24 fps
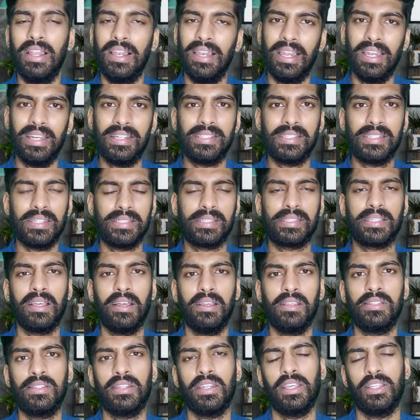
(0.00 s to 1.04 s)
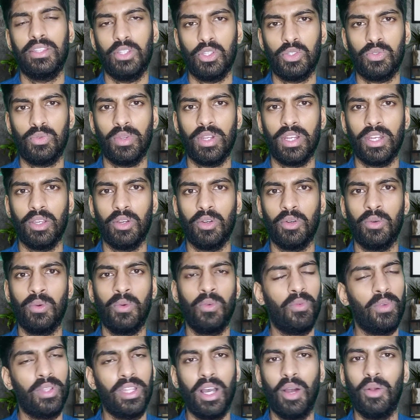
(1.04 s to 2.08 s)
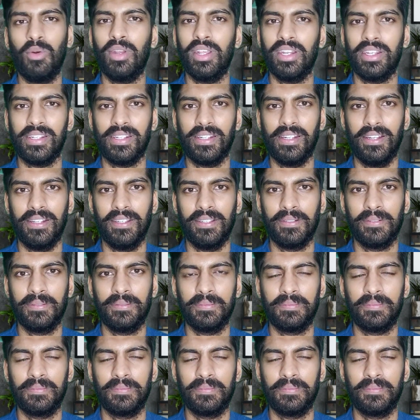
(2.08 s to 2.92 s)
Let's discuss in this video without any delay.